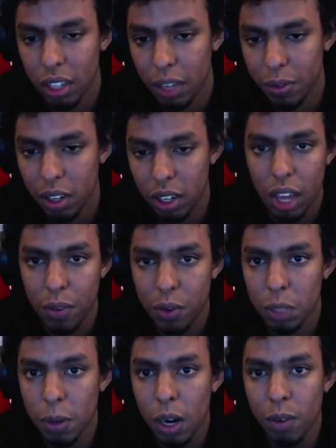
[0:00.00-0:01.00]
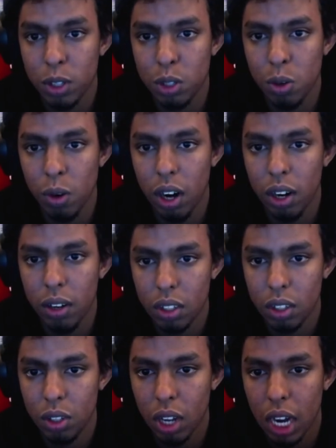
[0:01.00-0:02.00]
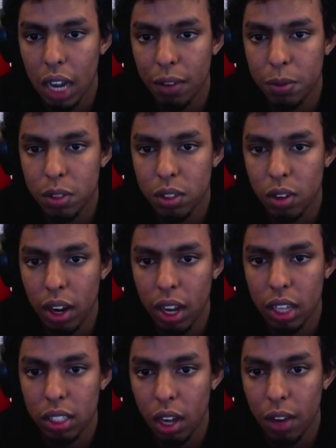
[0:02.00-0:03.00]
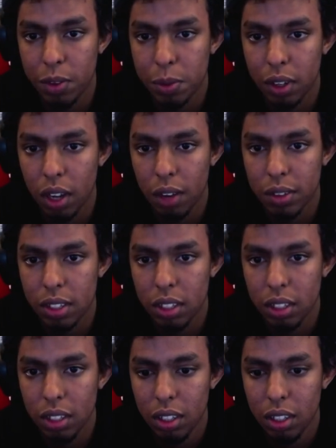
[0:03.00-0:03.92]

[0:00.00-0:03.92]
If you're as powerful as you are, you're gonna have strong ass offspring. Obviously.